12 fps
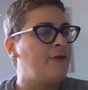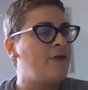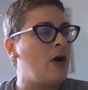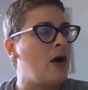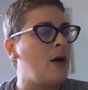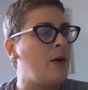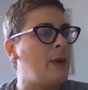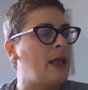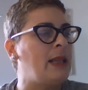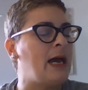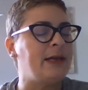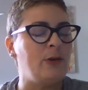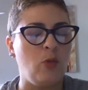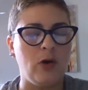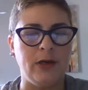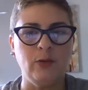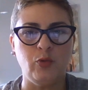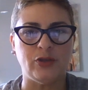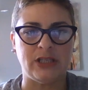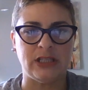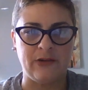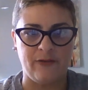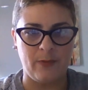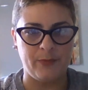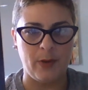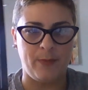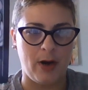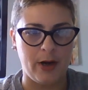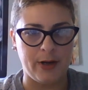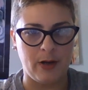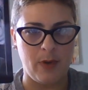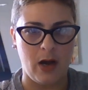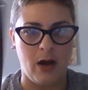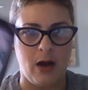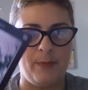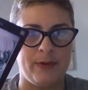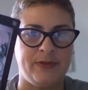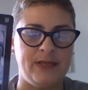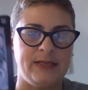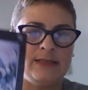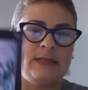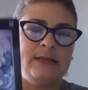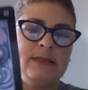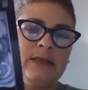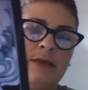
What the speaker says: from line one, which is from the bottom up. This is